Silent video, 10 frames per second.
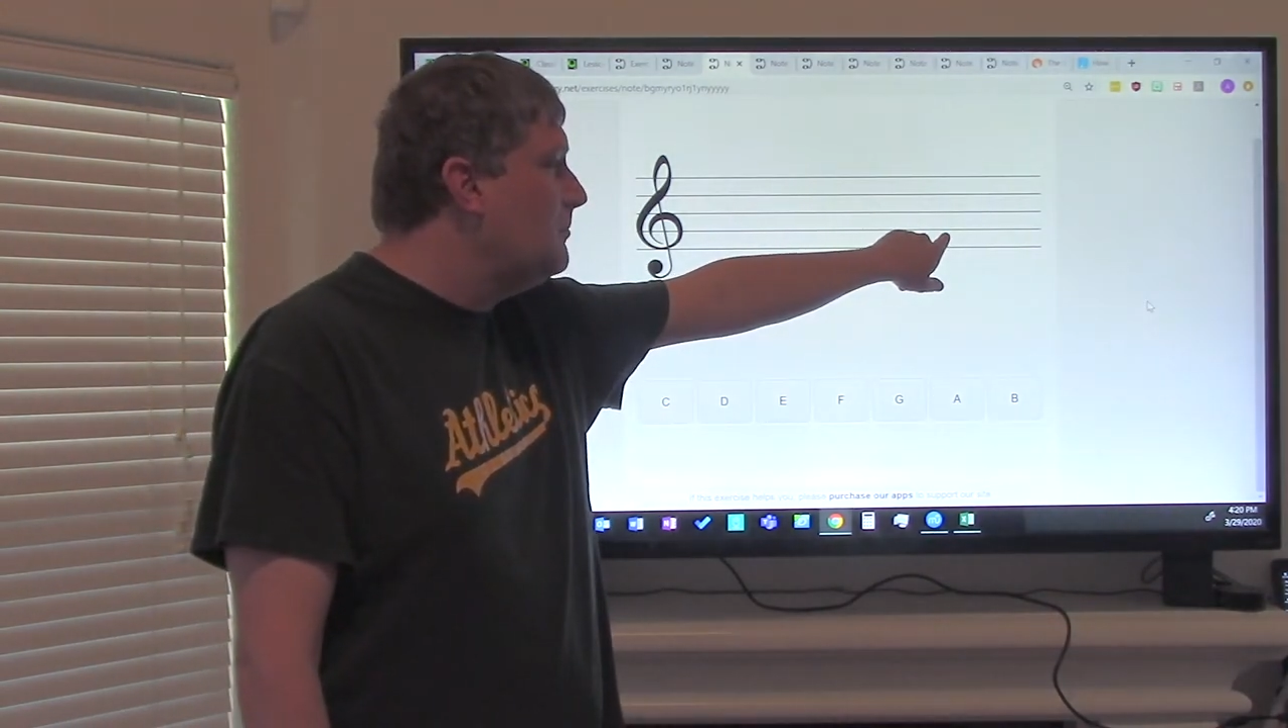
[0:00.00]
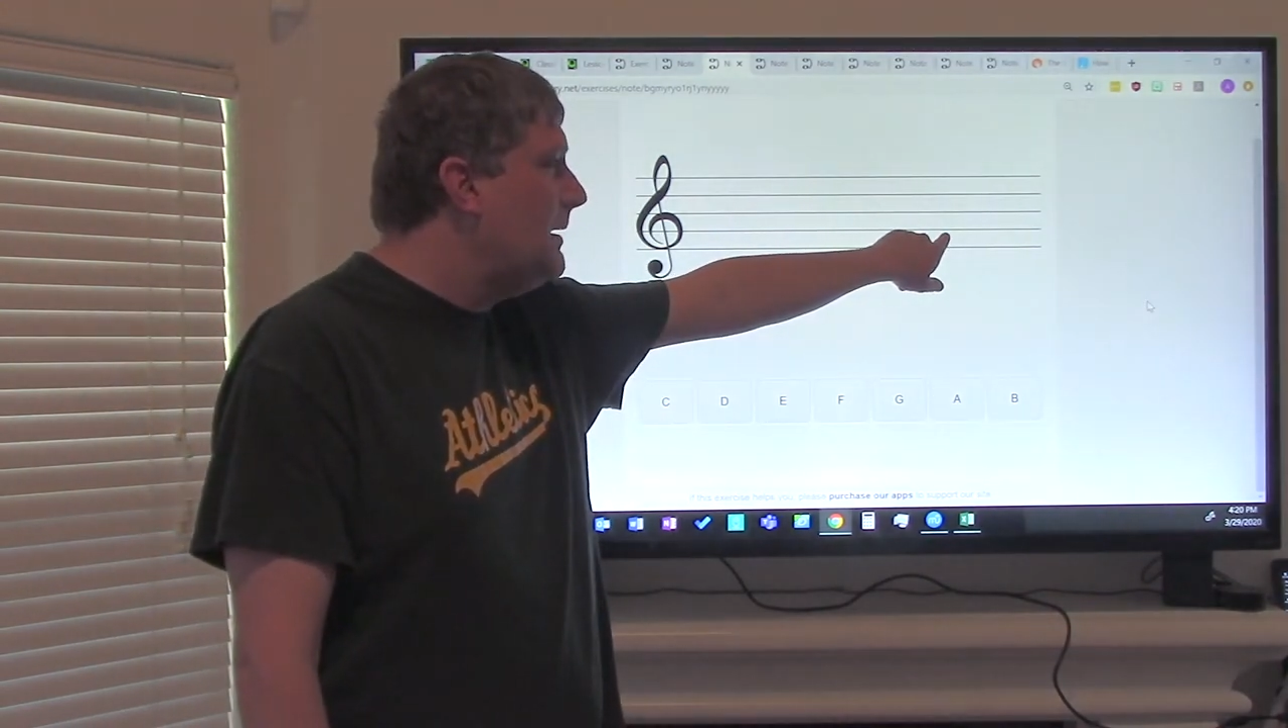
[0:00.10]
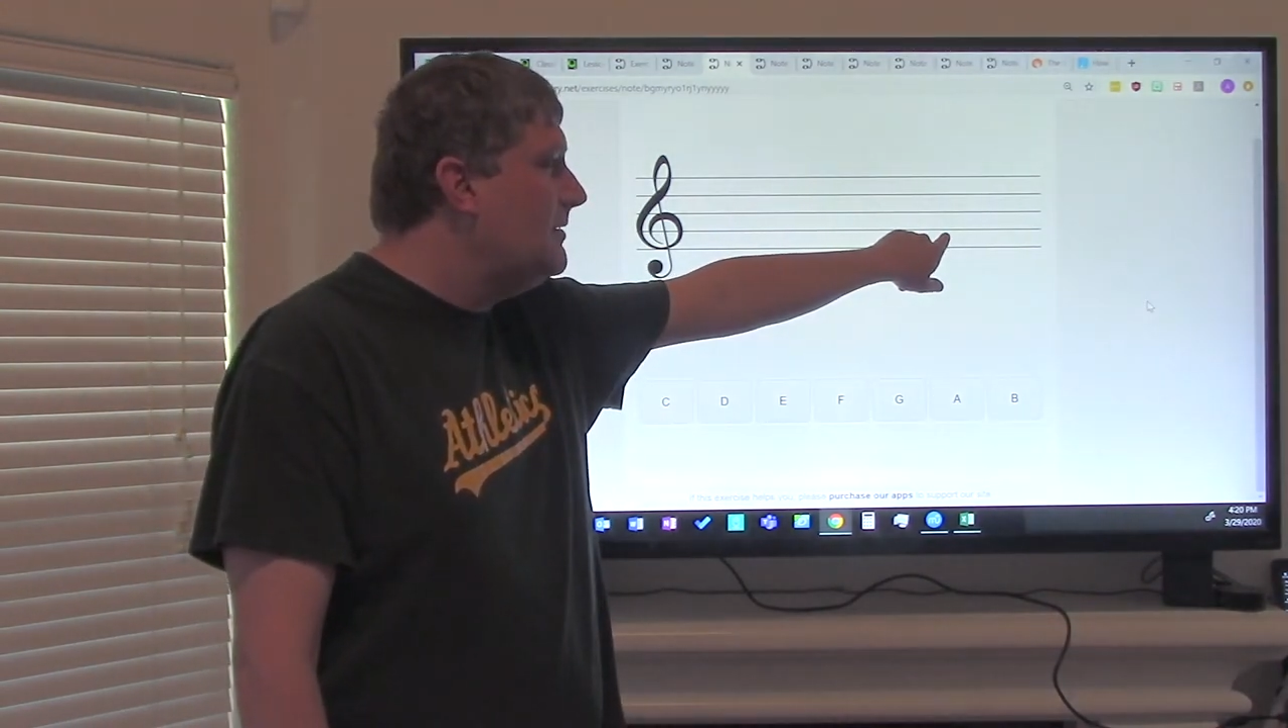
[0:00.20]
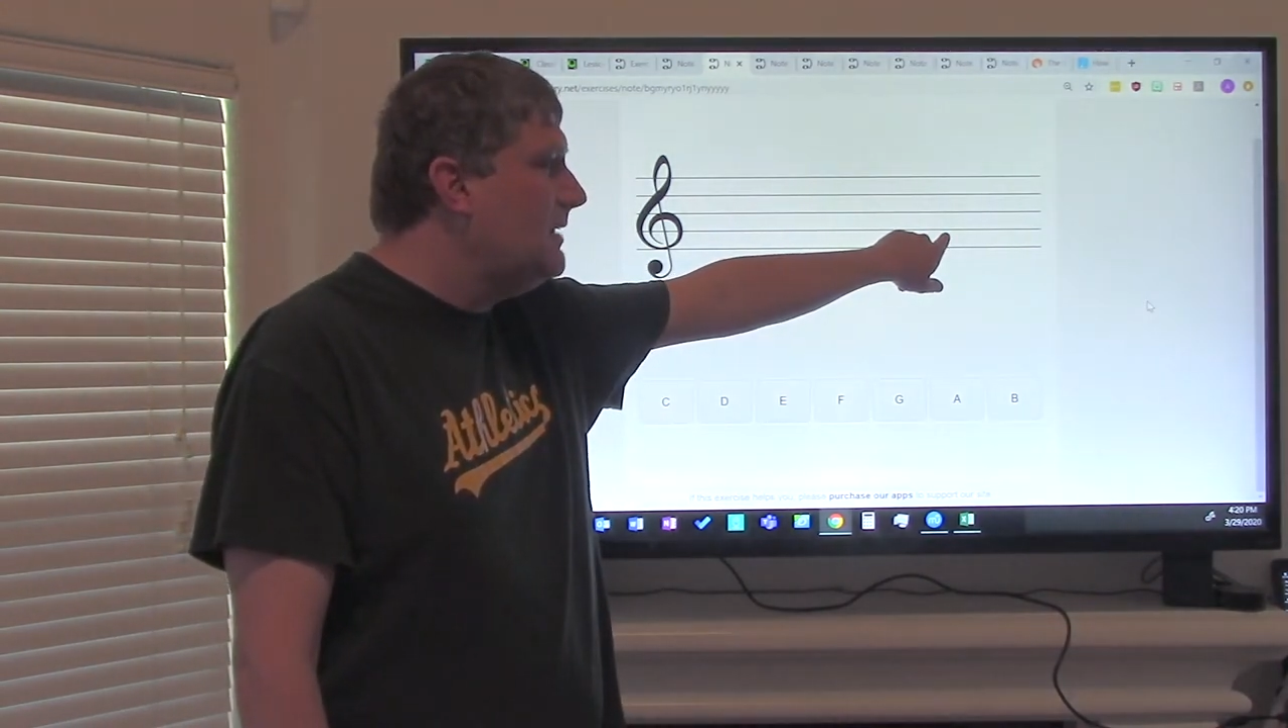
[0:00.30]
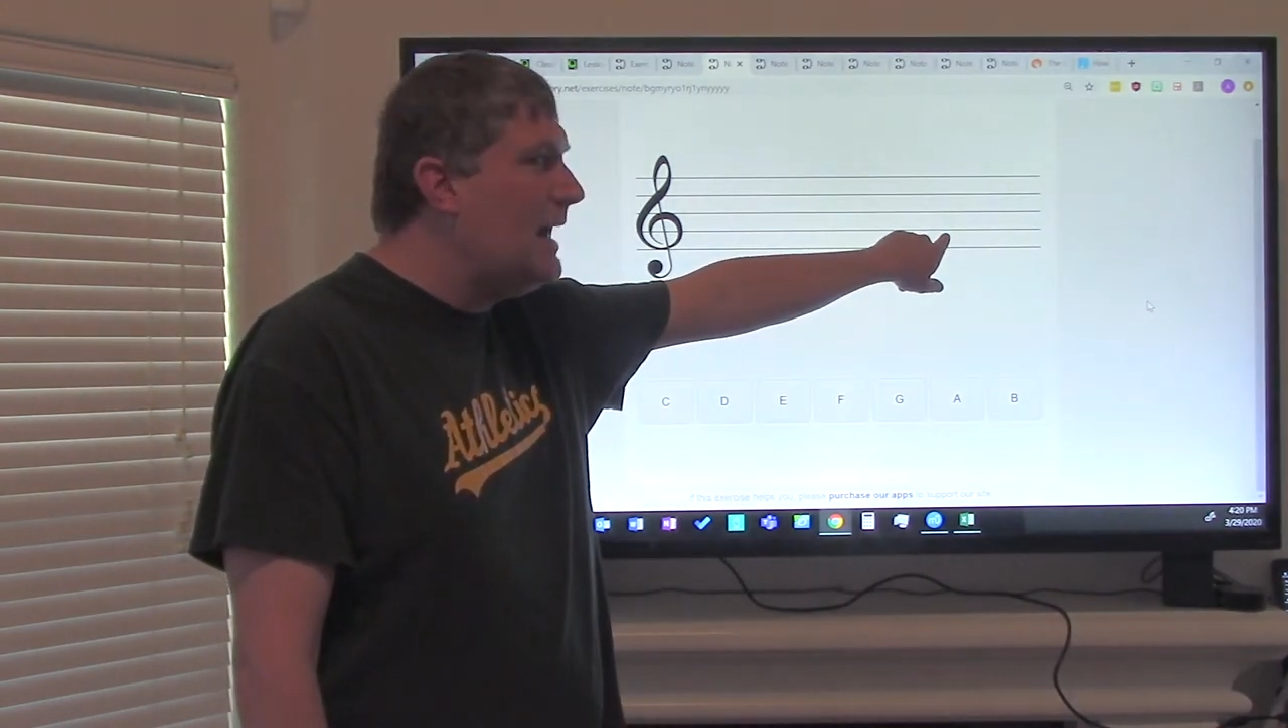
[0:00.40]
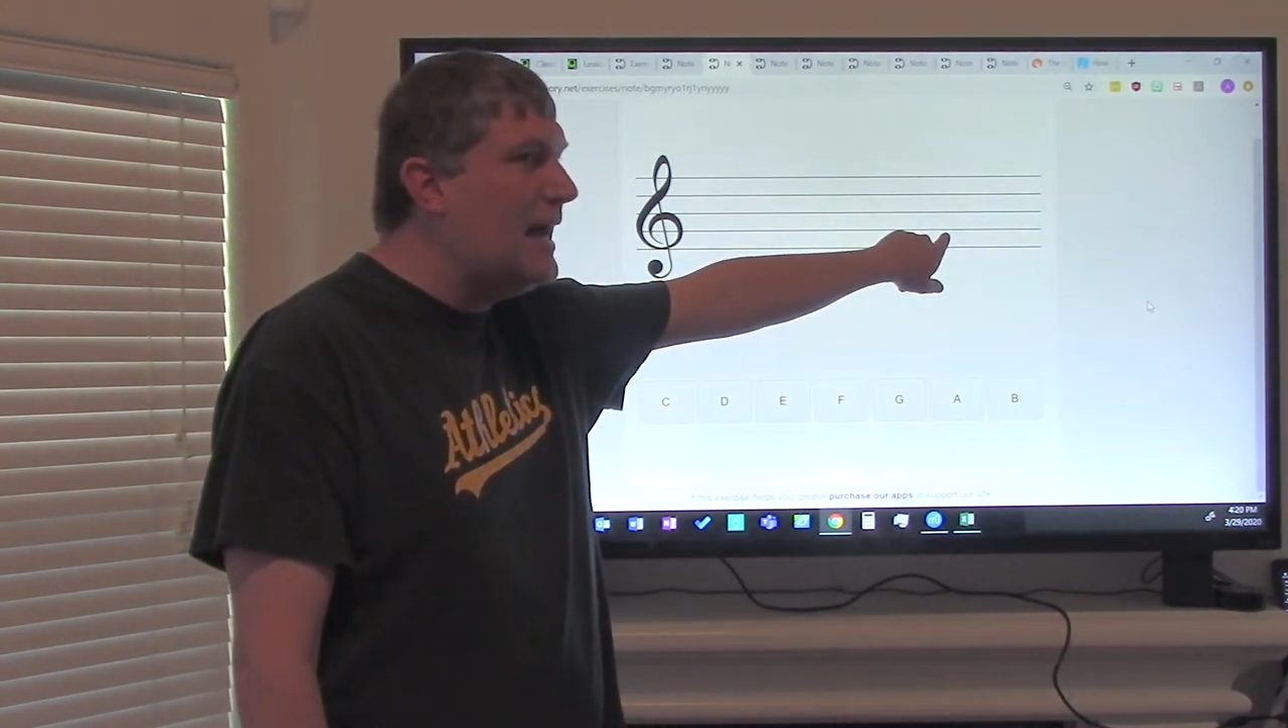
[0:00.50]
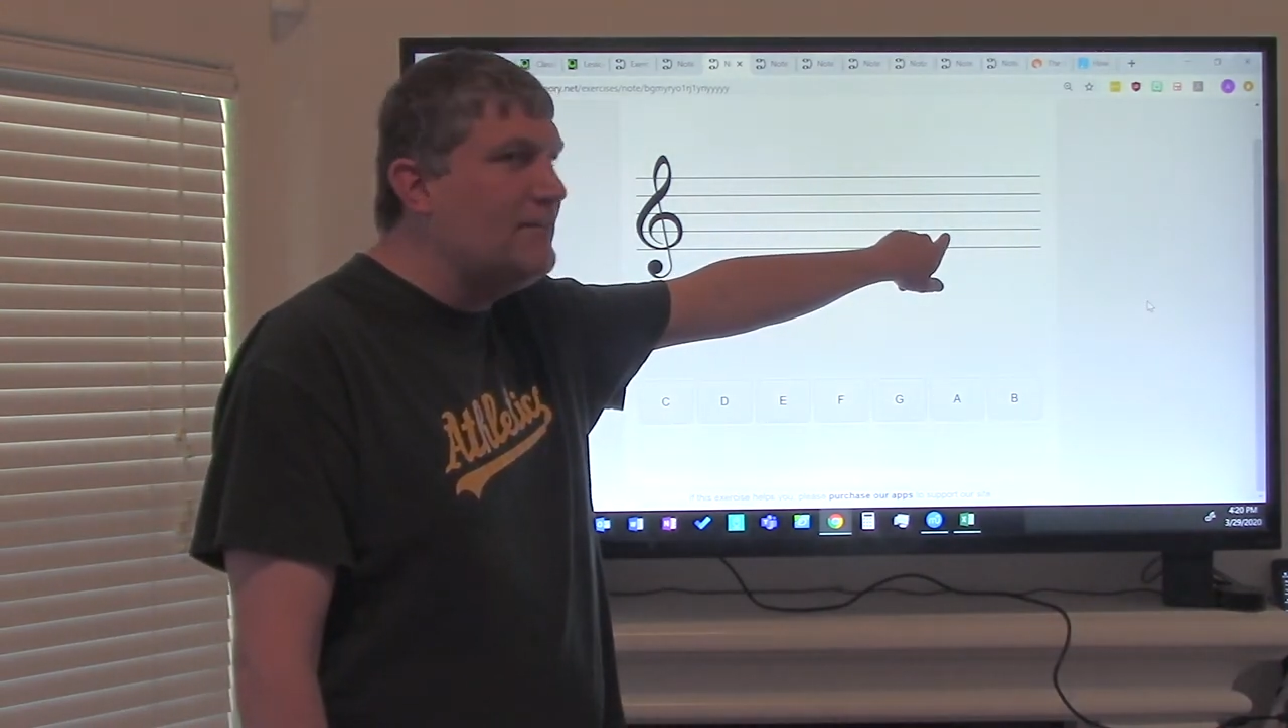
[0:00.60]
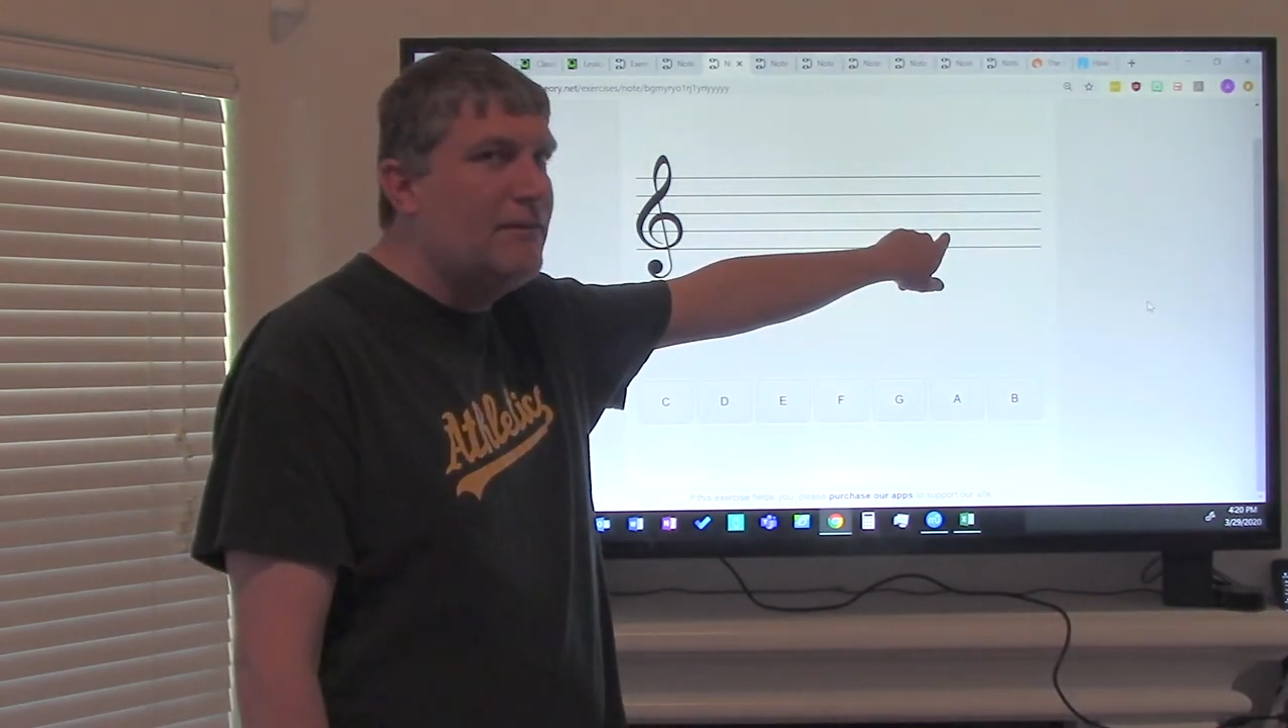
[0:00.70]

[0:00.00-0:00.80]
space F.